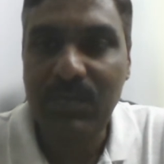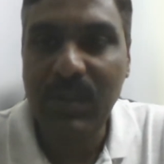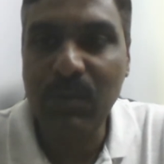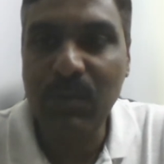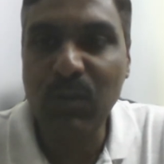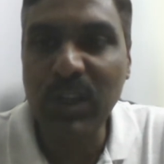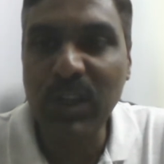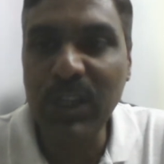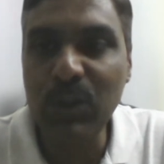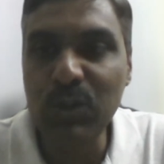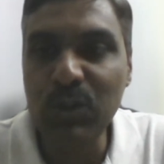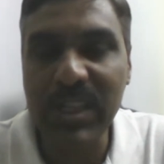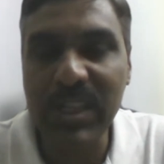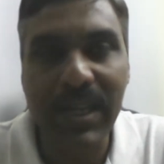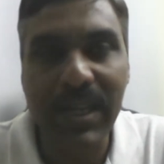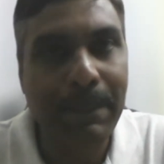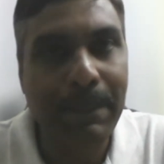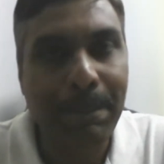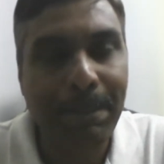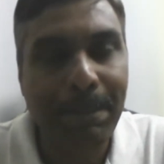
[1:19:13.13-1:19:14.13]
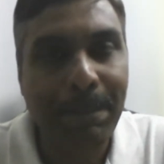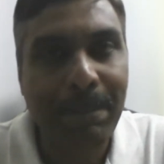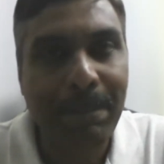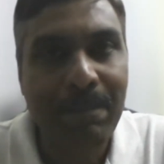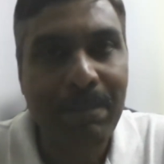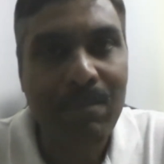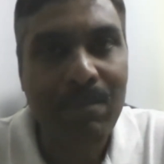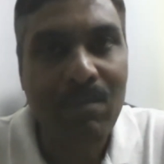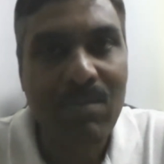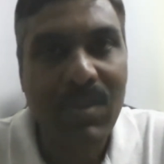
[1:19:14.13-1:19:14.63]
What do you say?
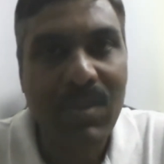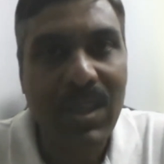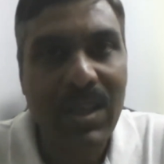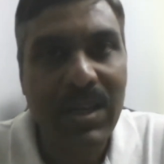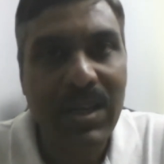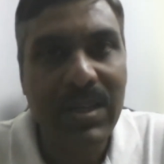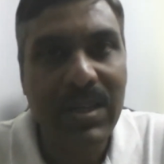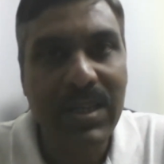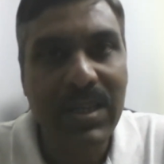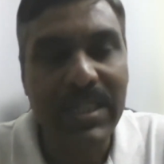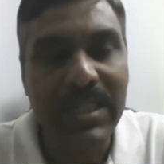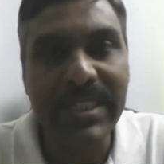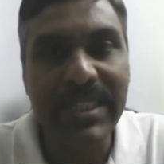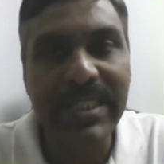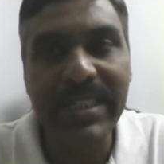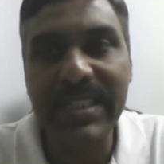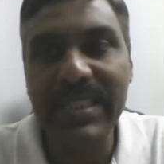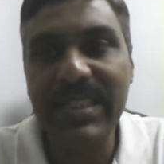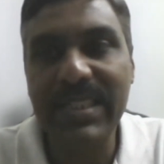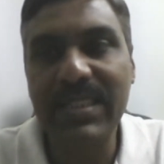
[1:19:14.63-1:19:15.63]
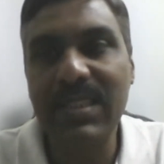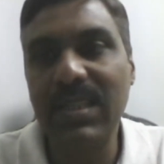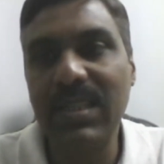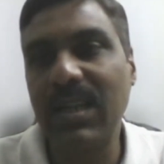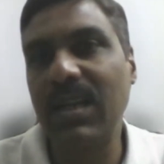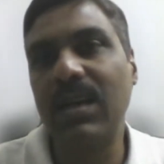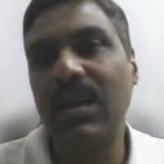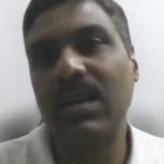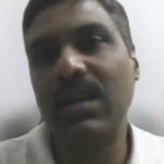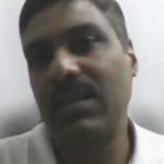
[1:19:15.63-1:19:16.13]
Isn't it
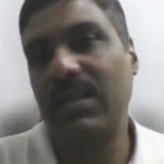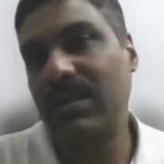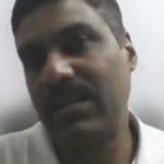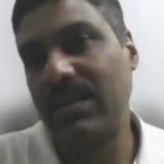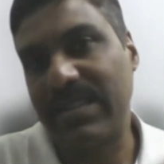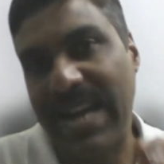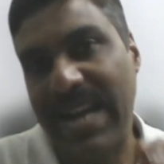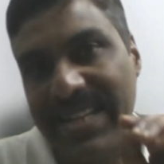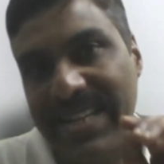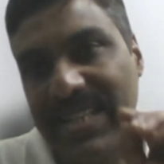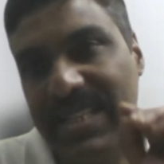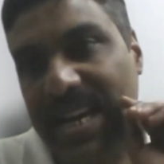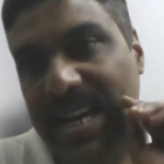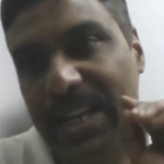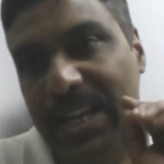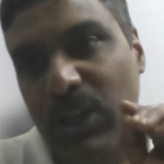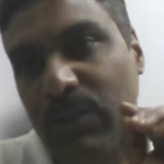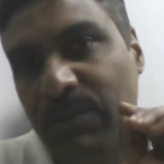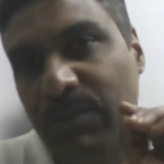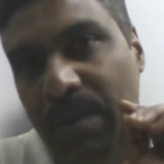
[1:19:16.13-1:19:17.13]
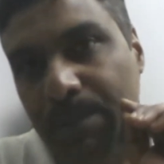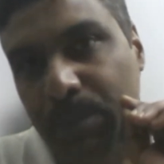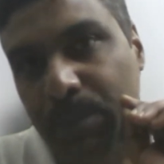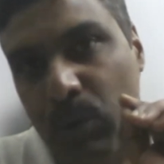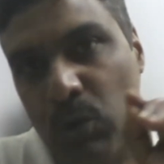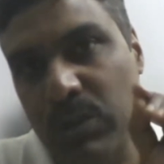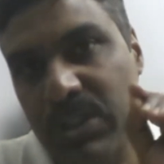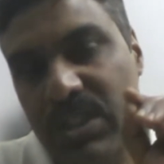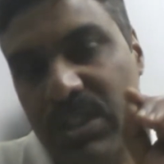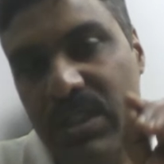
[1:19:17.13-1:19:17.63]
the right kind of
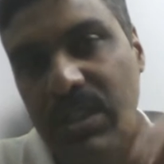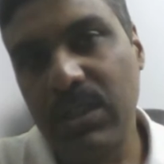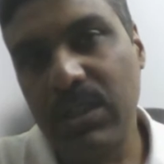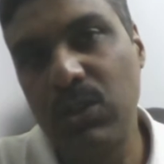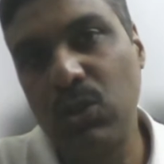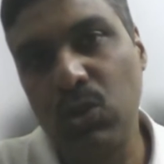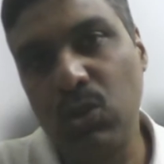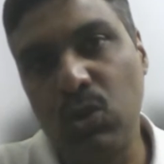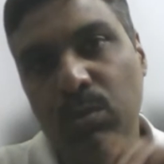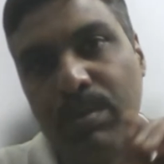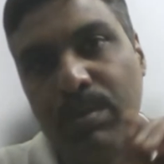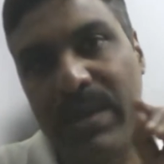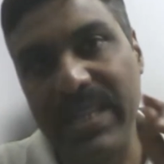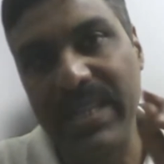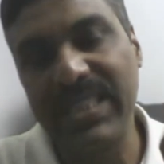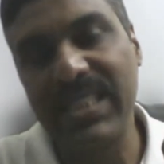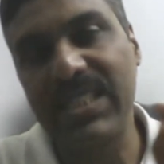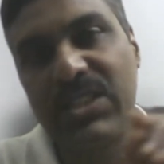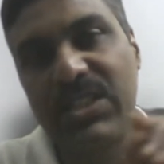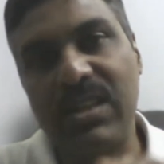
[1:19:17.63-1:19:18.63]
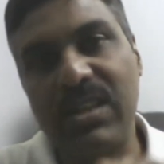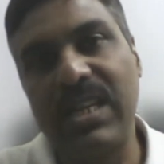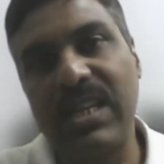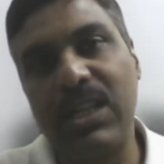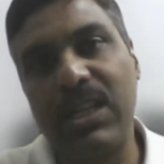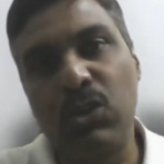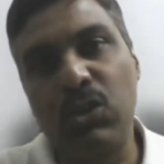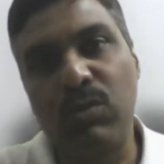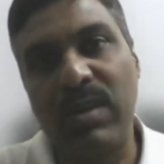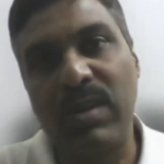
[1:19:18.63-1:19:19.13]
approach to bring the
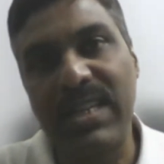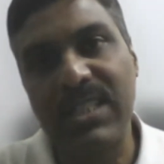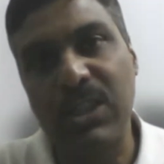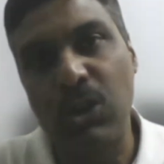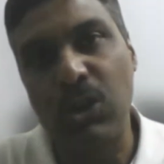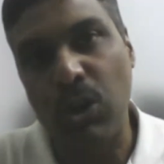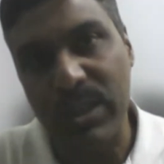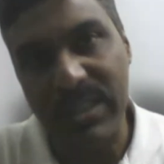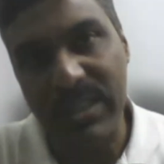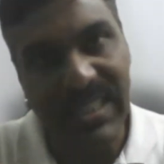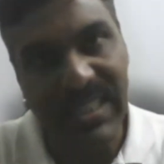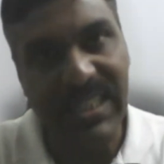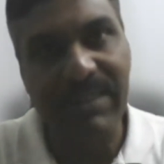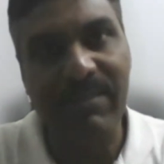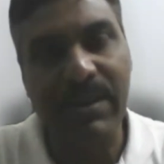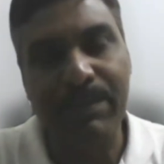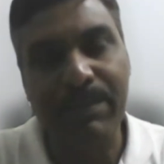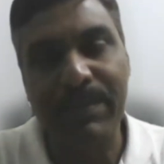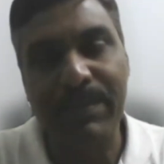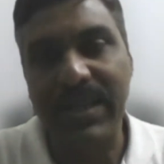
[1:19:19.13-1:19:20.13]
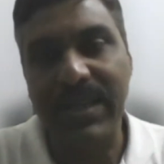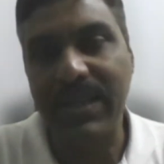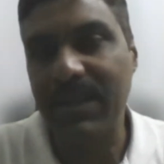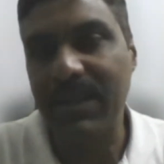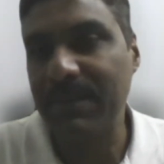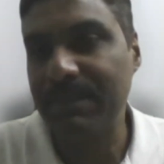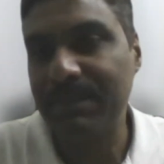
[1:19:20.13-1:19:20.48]
children towards logic development?